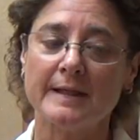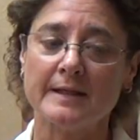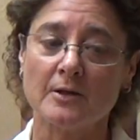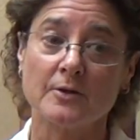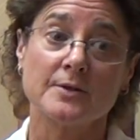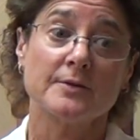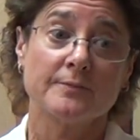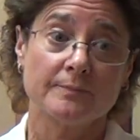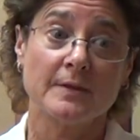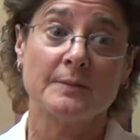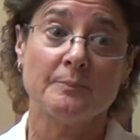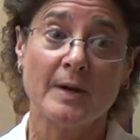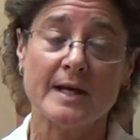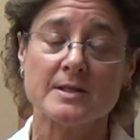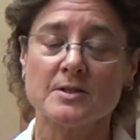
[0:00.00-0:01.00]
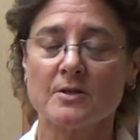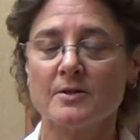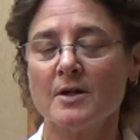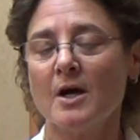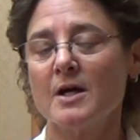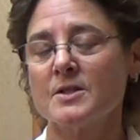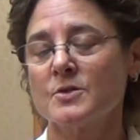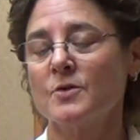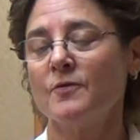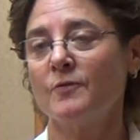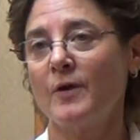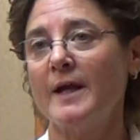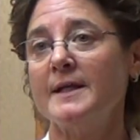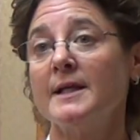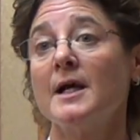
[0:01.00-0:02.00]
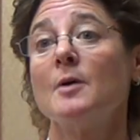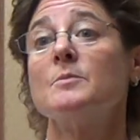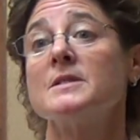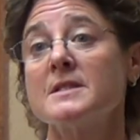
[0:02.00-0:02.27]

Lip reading: And the pets are not so afraid to come